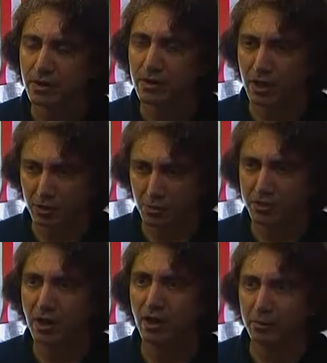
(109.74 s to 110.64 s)
Oh, that you
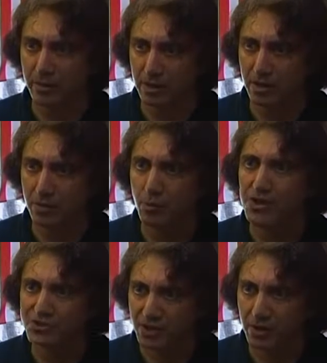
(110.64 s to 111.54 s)
were telling me
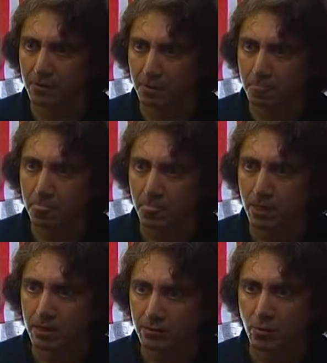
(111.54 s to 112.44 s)
Wednesday.
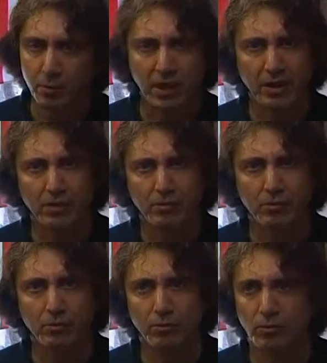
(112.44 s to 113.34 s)
When my we,
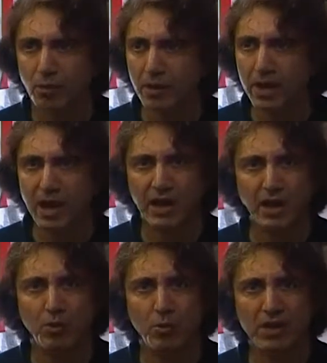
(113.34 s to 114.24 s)
digestion. When we
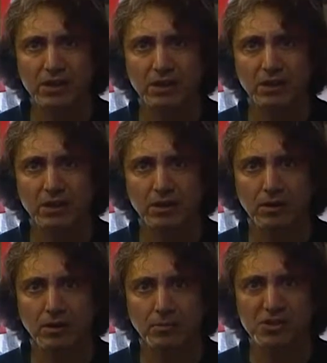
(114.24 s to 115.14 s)
had our weekly
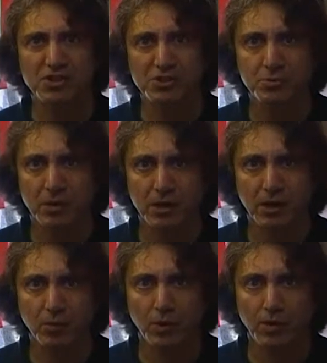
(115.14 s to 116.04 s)
uh, business
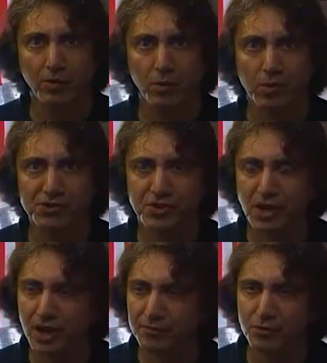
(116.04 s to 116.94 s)
meeting on every
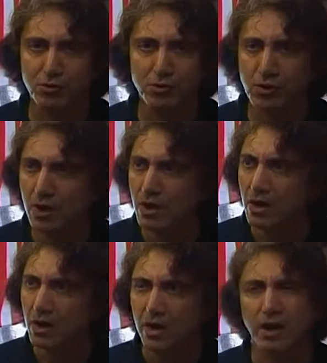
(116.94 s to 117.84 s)
Wednesday afternoon.
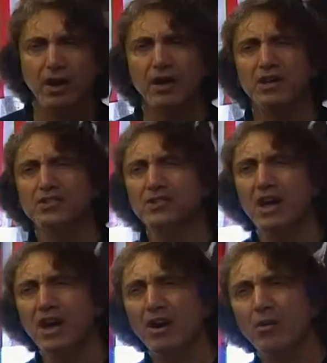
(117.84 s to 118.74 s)
Uh, it is
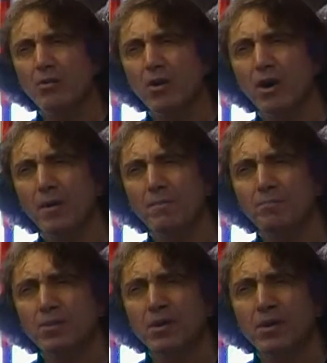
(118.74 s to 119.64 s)
now,
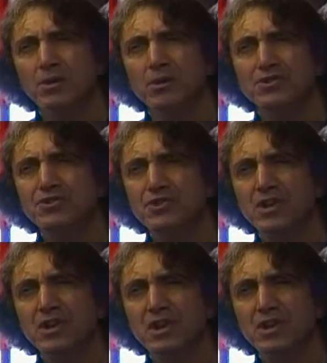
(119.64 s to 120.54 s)
um, let's
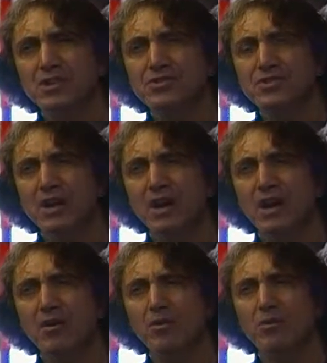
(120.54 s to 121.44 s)
see, it is
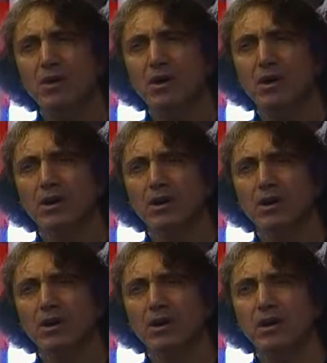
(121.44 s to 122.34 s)
now
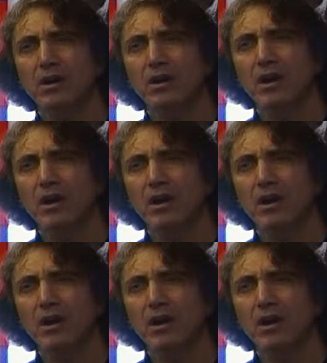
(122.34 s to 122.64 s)
uh,